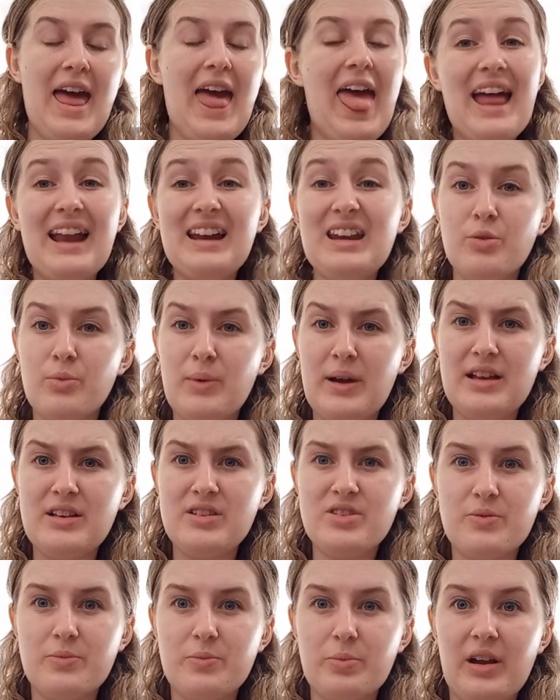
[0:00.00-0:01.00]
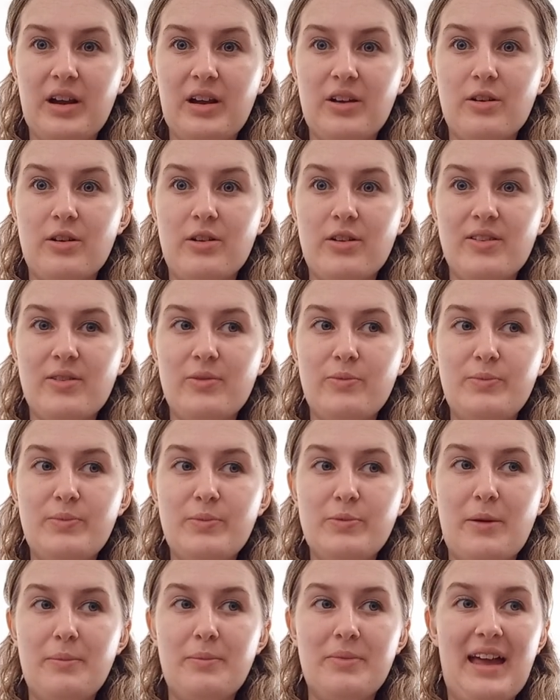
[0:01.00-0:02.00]
any range of readers
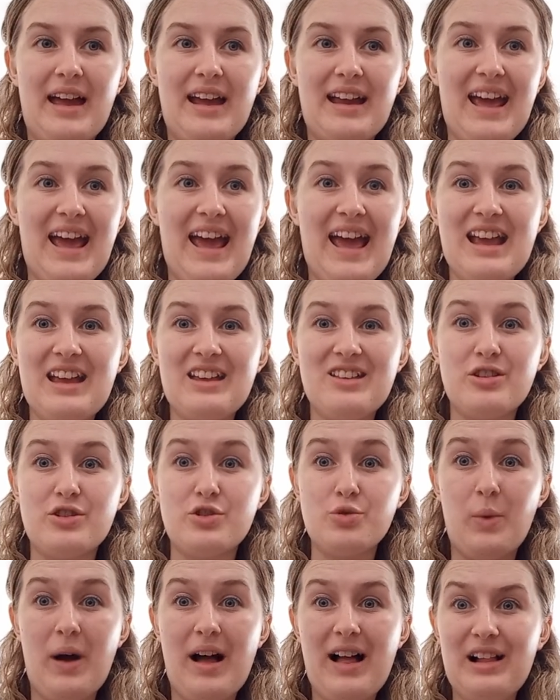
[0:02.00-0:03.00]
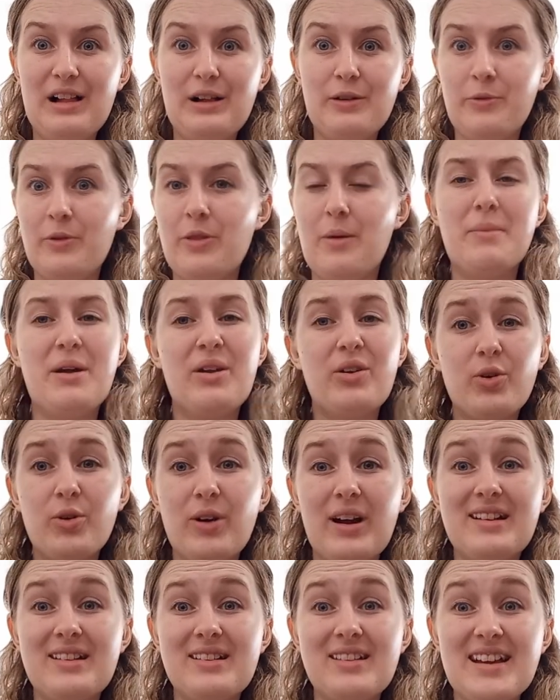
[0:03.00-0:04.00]
from like 8 to 12 for the middle
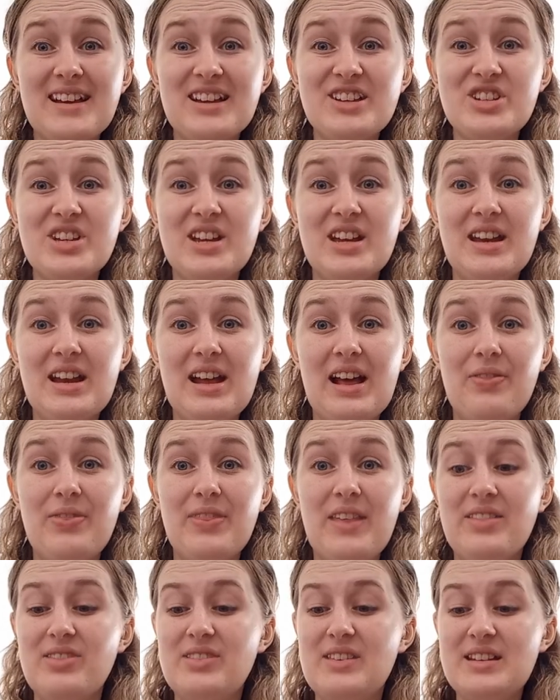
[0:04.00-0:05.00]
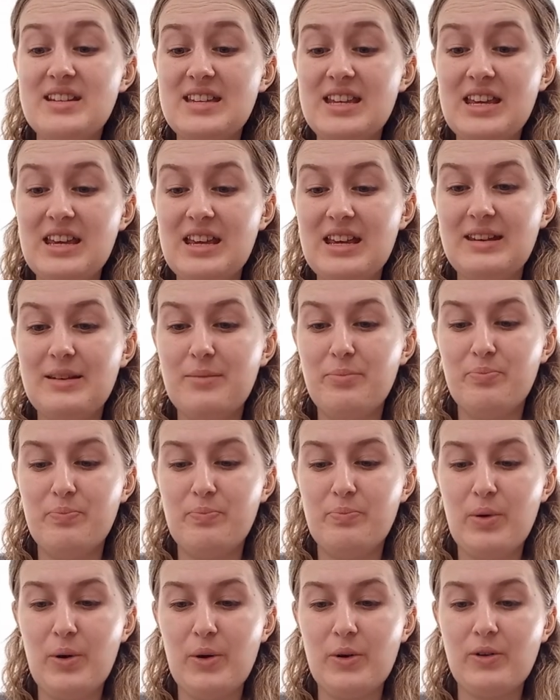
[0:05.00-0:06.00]
grade section, and then the teen
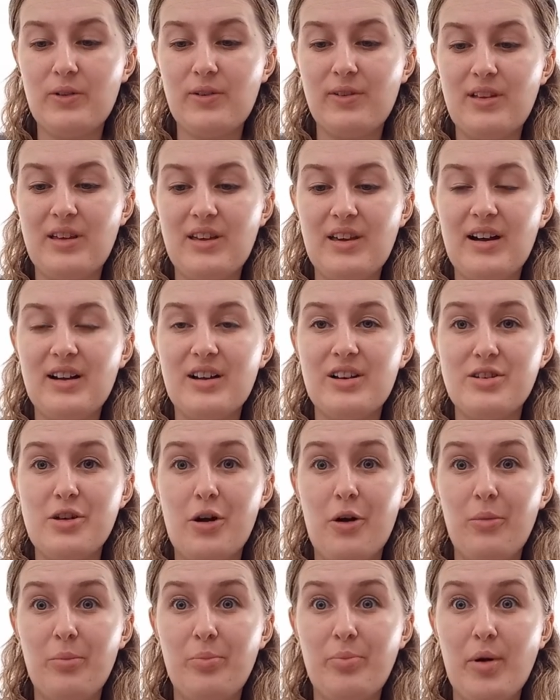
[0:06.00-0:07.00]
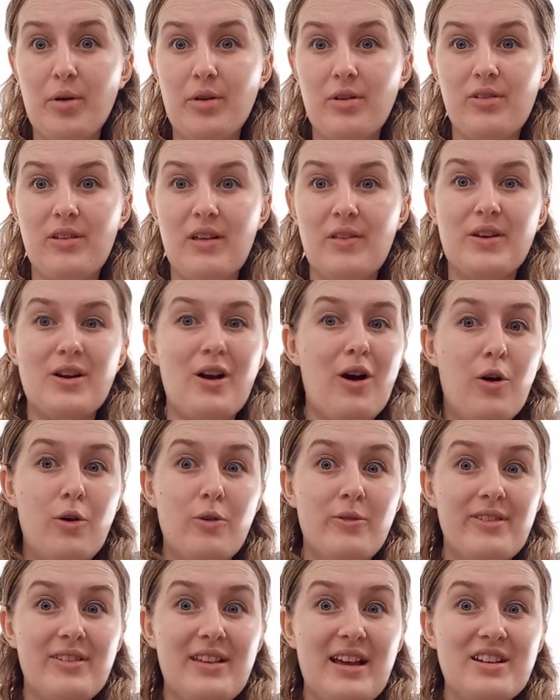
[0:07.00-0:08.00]
books, the young adult books in their
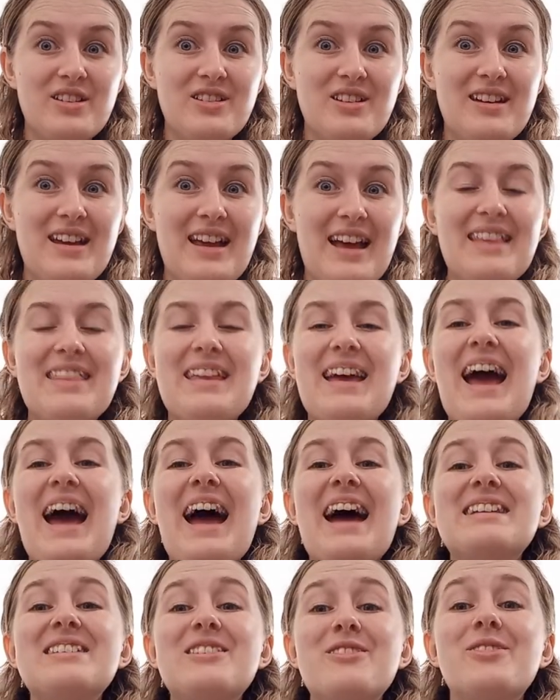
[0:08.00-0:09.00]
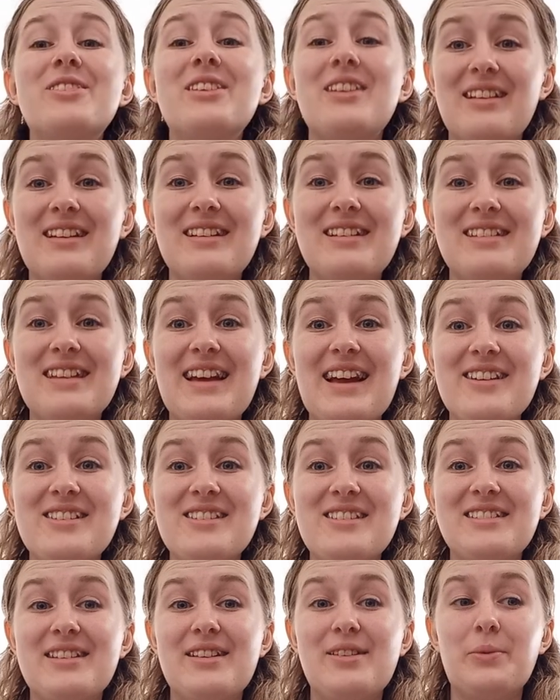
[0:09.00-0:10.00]
own section. And they had New Zealand
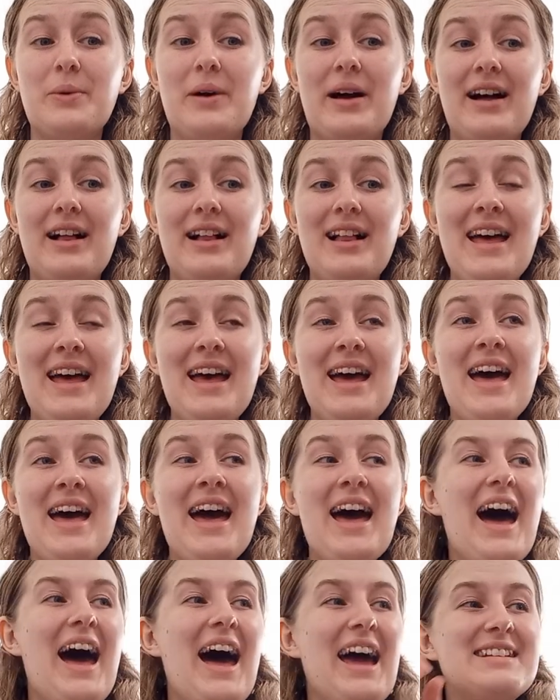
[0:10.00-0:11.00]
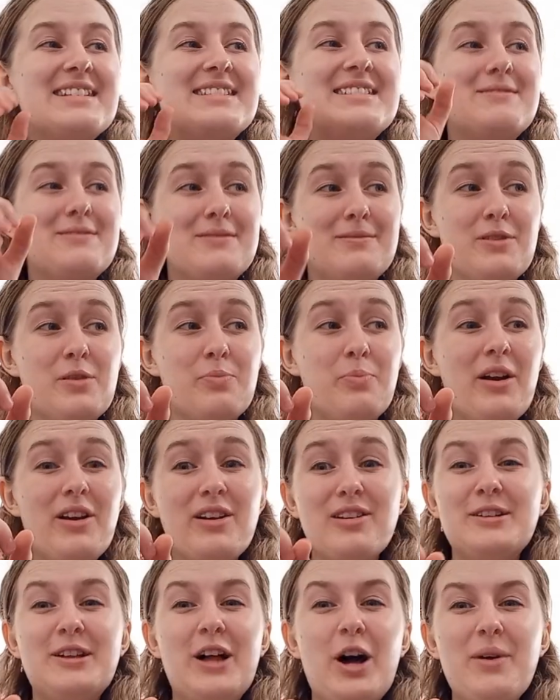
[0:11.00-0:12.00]
sections as well. I
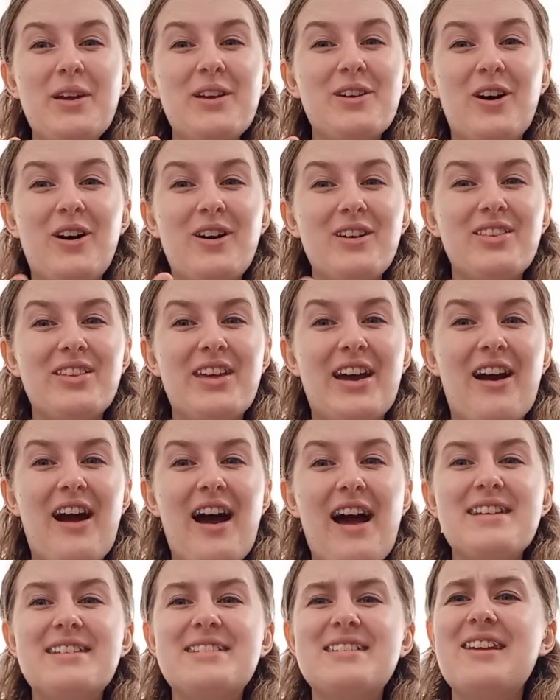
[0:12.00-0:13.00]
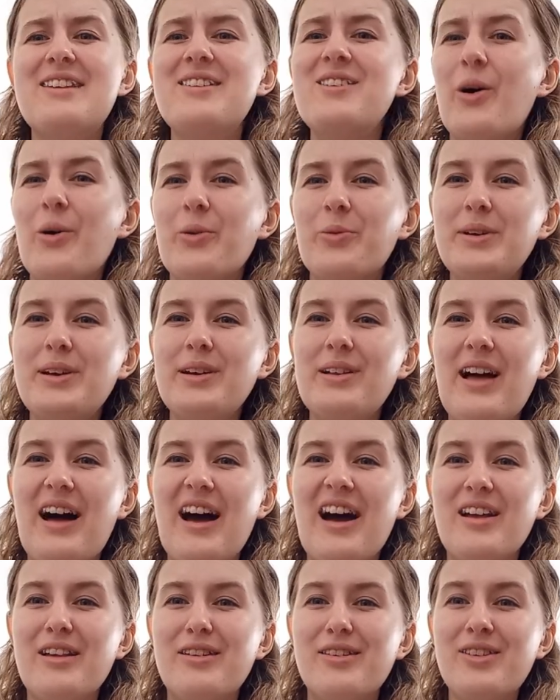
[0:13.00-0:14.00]
spotted Chloe Gong there. I did not
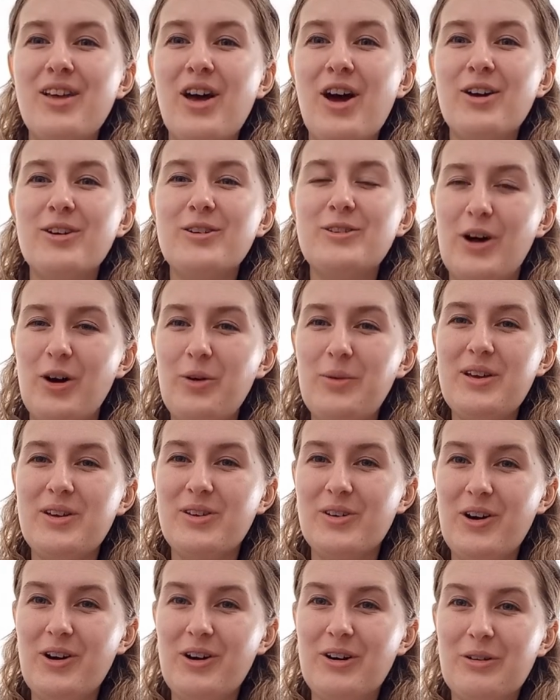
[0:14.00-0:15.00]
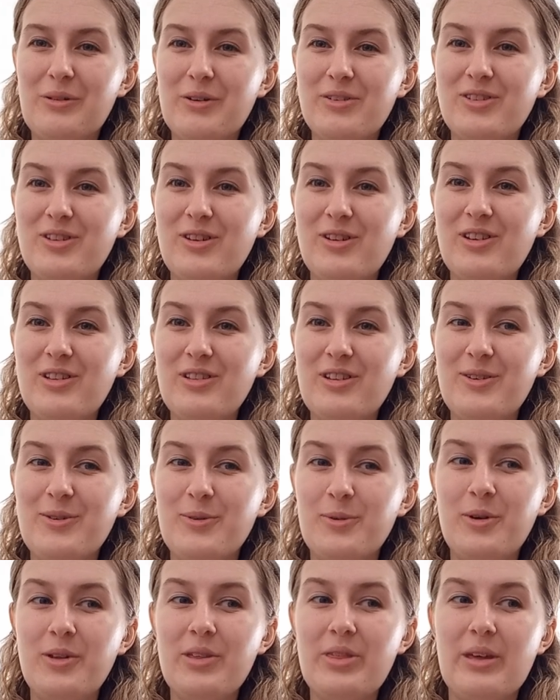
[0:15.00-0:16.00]
realize Chloe Gong was a New Zealand
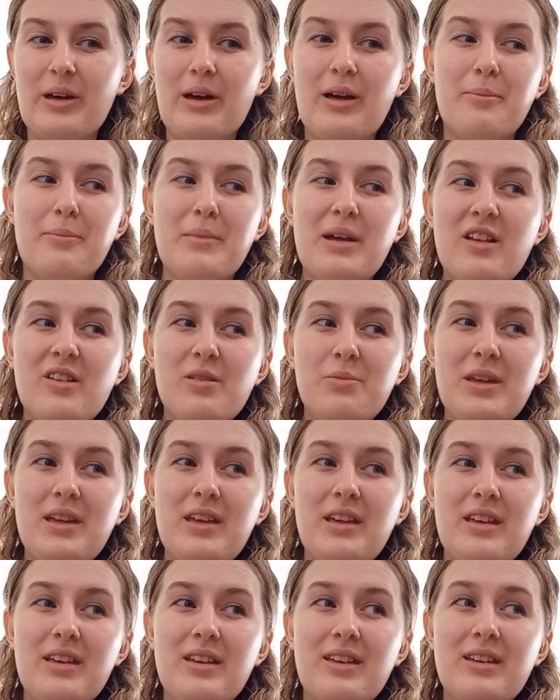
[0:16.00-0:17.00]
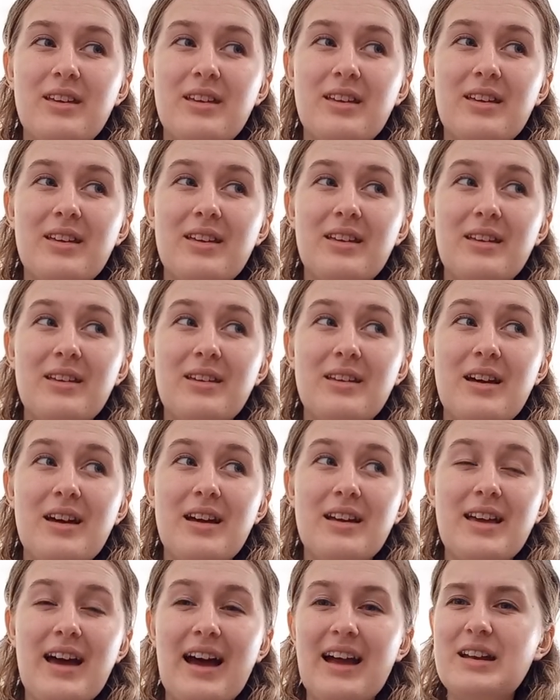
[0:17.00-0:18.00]
author. Makes me
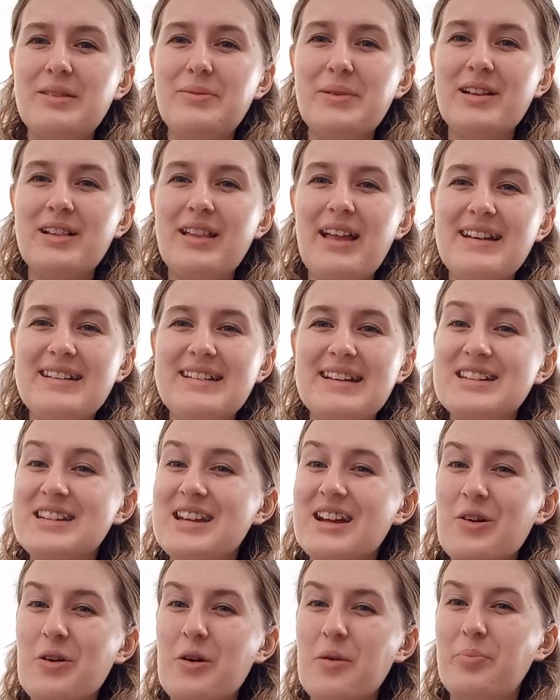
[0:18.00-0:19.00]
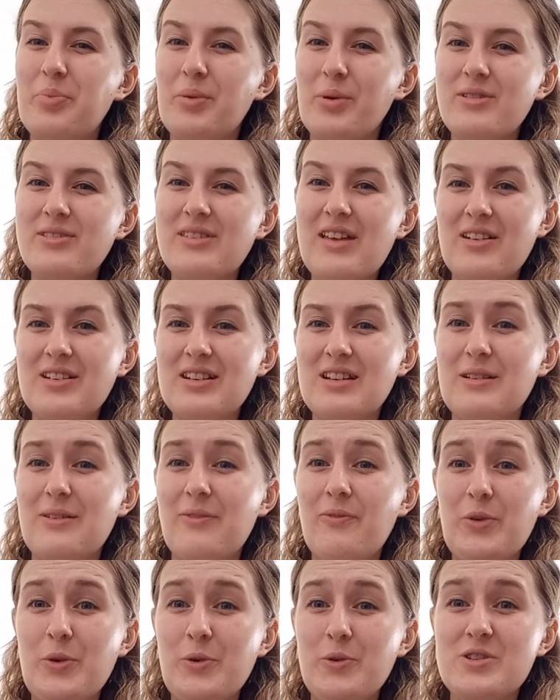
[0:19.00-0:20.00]
kind of inclined to check her books out in the
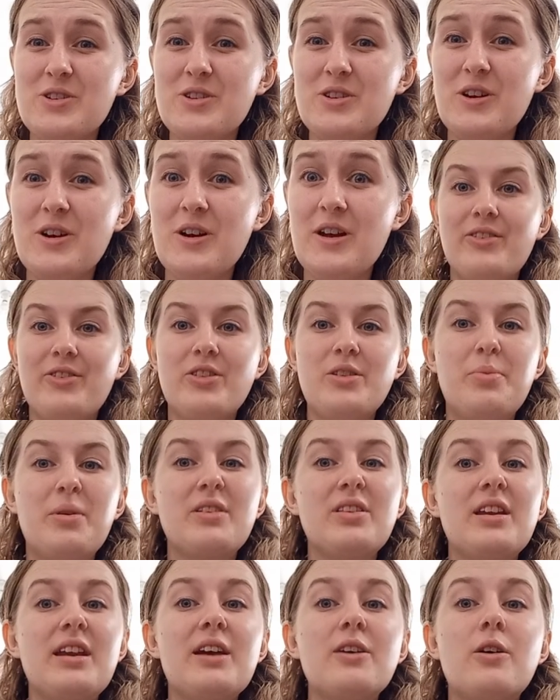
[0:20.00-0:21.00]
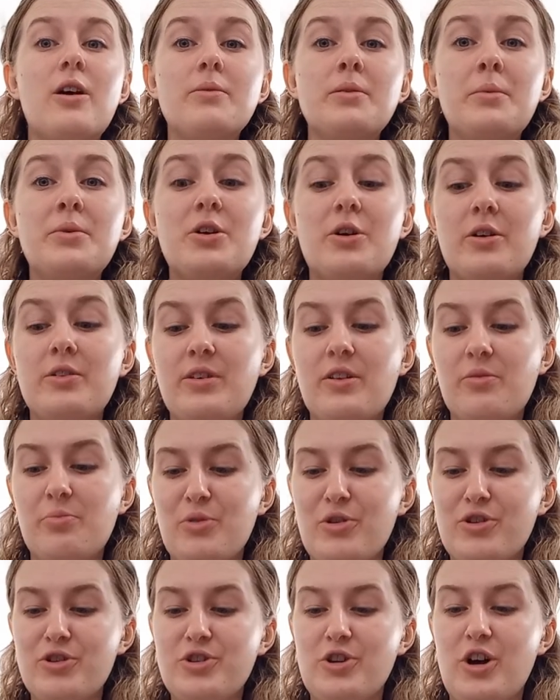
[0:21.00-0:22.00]
future. So the book that I got from Dorothy's
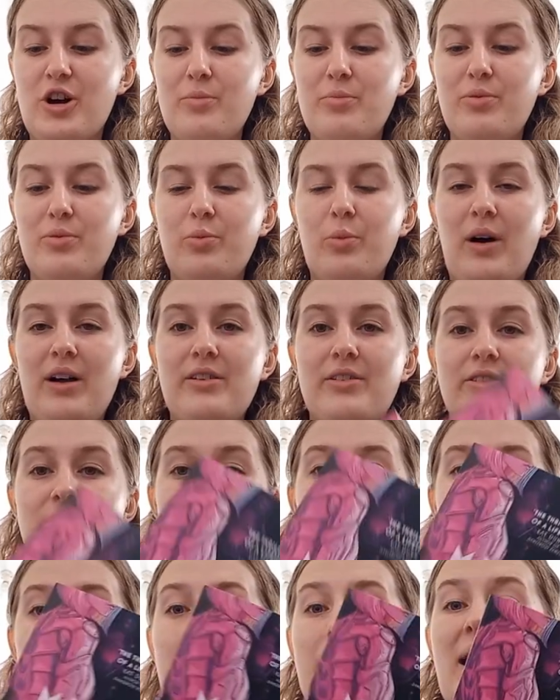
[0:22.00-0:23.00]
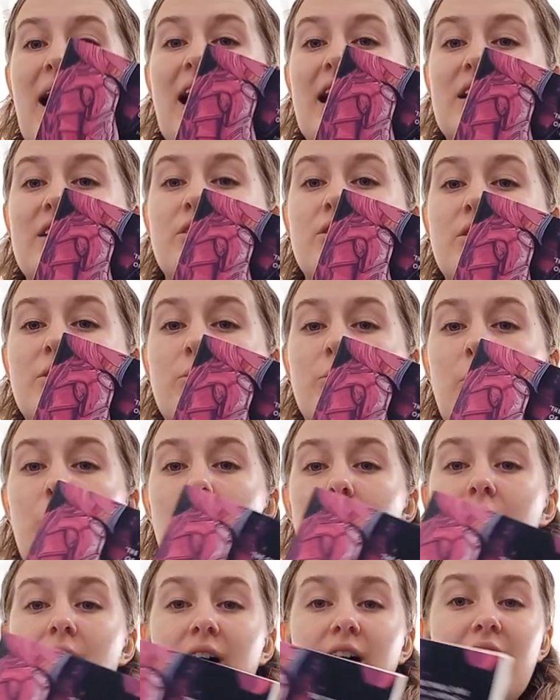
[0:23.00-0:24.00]
Bookshop was The Mind
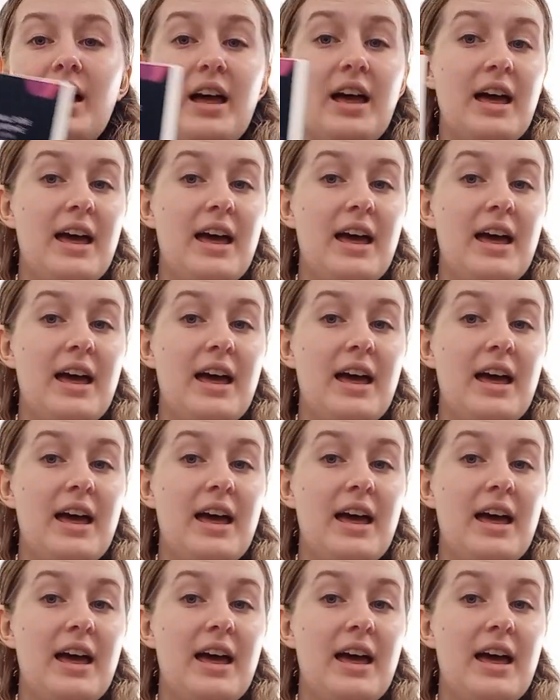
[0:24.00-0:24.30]
Walker,